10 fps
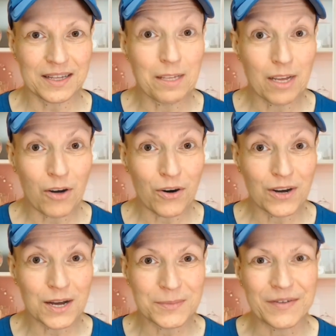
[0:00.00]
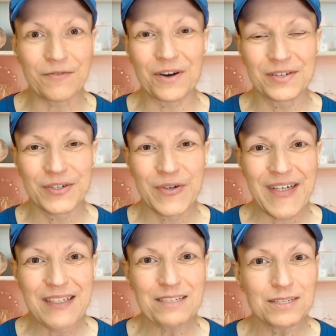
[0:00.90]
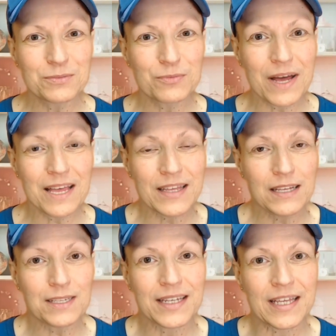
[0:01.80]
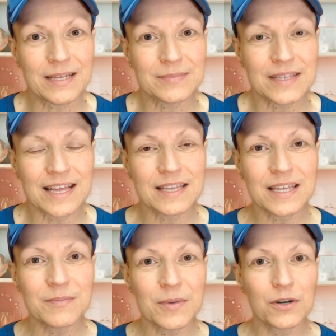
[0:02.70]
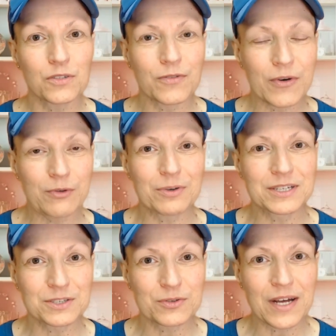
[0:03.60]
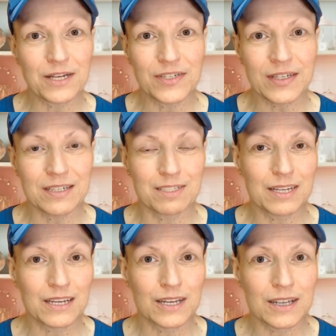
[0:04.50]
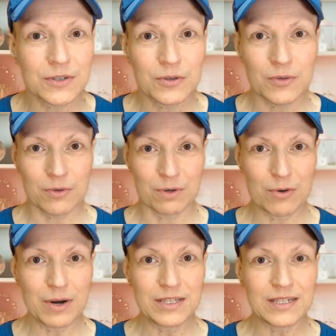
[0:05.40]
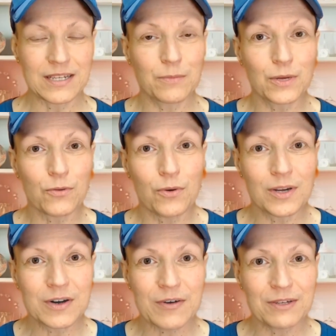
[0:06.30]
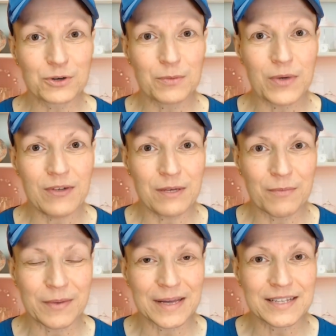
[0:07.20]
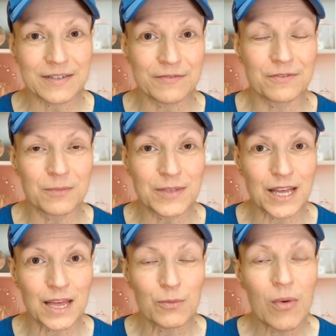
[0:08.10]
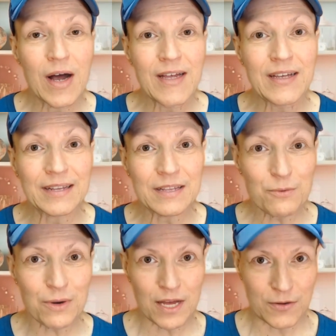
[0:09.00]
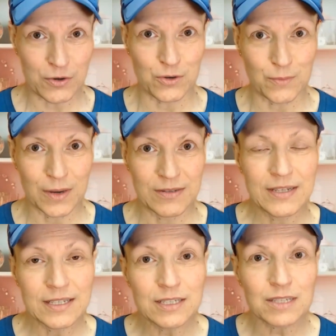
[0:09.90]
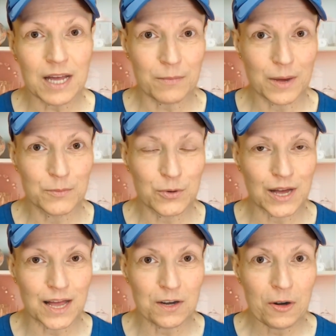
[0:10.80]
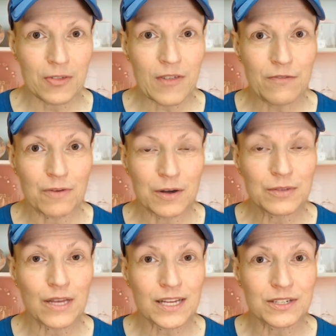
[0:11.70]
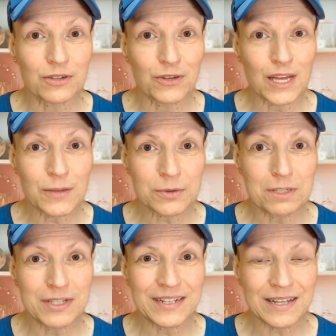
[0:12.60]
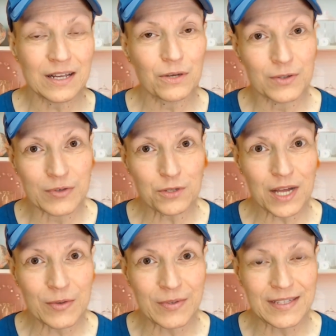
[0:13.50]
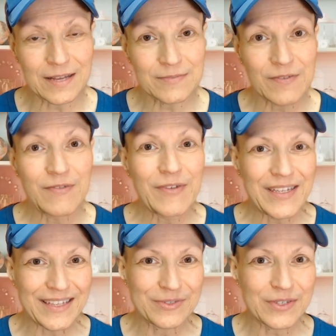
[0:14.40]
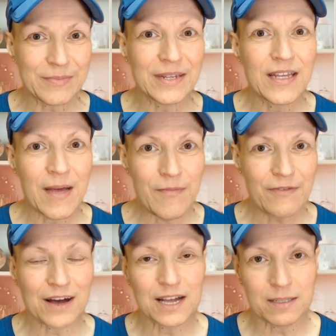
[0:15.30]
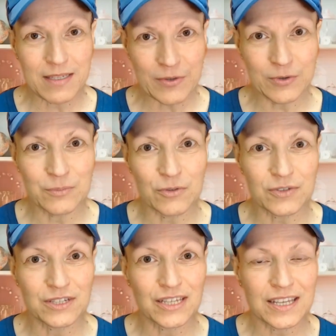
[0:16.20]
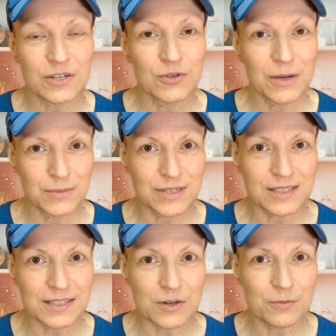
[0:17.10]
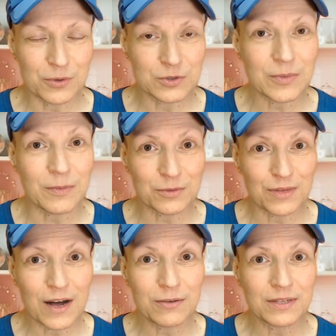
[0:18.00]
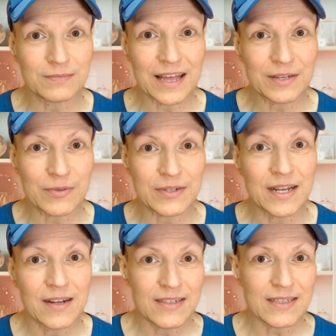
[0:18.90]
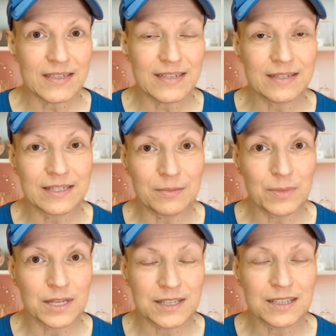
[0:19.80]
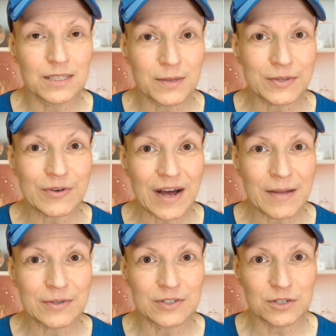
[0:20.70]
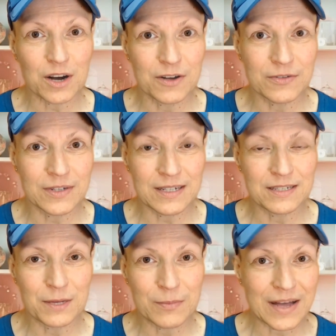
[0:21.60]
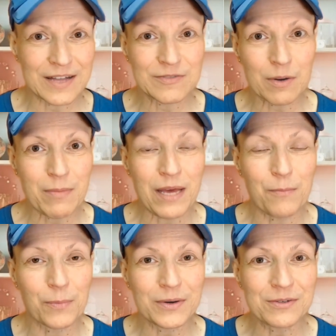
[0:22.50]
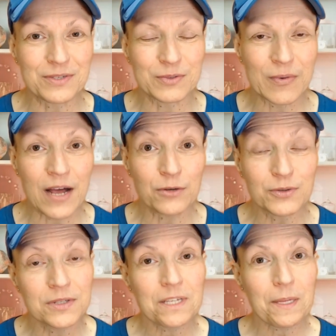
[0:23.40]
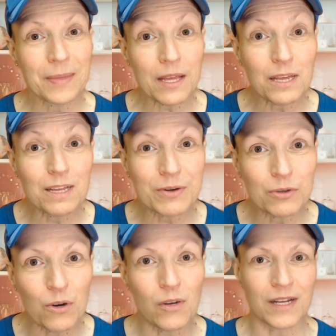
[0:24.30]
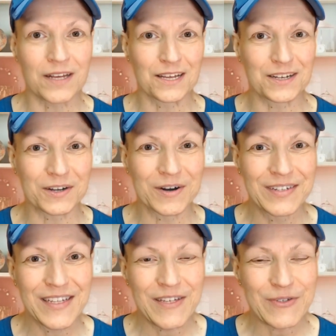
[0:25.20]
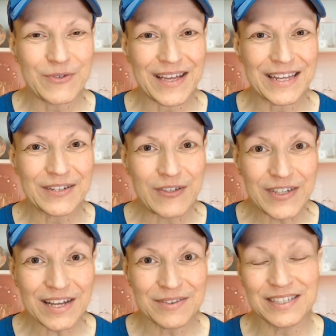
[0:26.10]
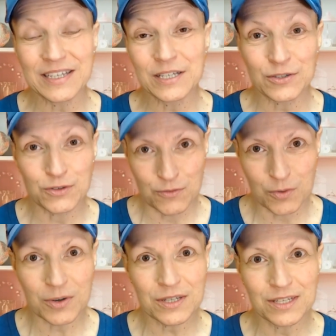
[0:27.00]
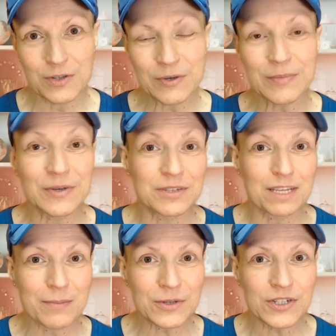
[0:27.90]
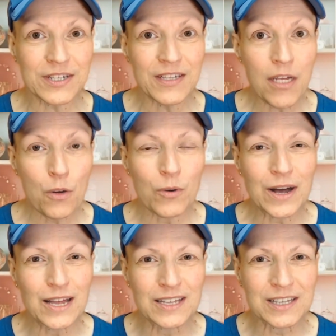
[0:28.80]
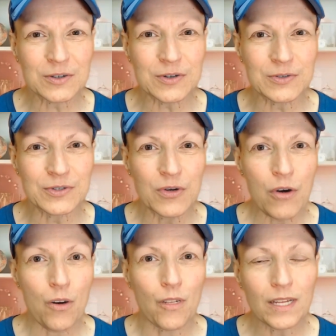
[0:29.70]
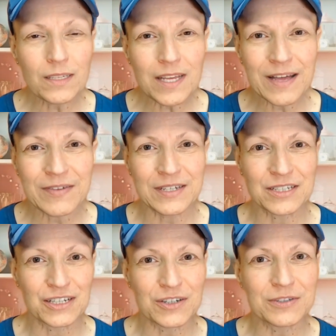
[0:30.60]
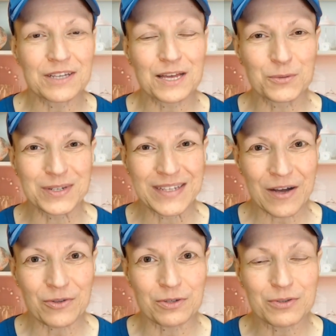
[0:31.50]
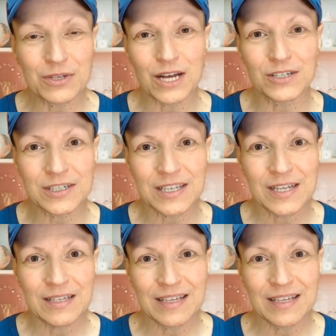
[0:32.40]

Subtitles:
They're caught up in font choices, branding schemes, and inbox foldering strategies. You're launching something real. You're building momentum from day one. When I wrote about this inside my book, I called it foundational leverage. You start with something free, you spin it up fast, you remove the thinking traps that slow most people down. And the results? Speed, subscribers, confidence, a platform that builds while you sleep. You're not another content creator shouting into the void. You're building a machine that quietly grows your audience every single day without you touching it.